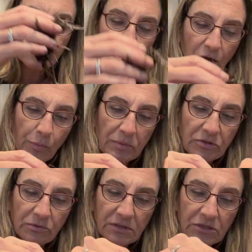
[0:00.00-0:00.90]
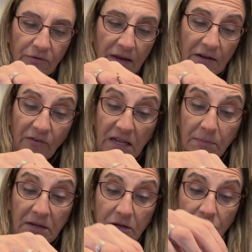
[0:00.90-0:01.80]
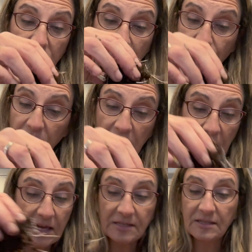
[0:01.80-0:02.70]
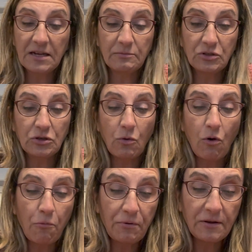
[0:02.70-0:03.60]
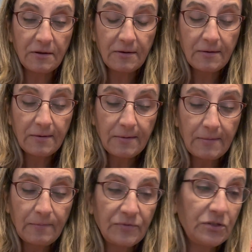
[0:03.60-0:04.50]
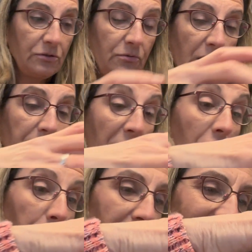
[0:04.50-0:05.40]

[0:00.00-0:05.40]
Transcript: I hope I'm doing this right. If anybody knows differently, like I said, I'm so open to help